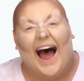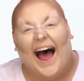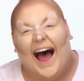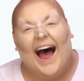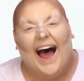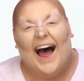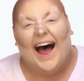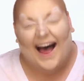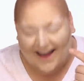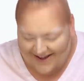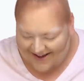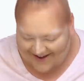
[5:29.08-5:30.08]
oh
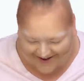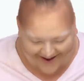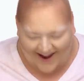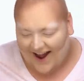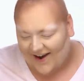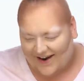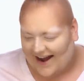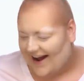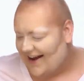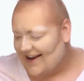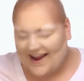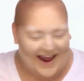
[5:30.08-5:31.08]

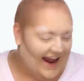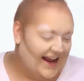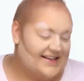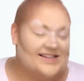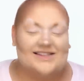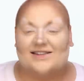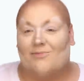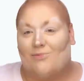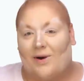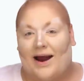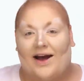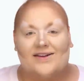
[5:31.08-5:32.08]
God, into
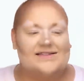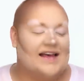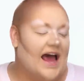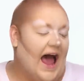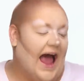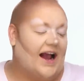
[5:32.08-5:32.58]
some browns.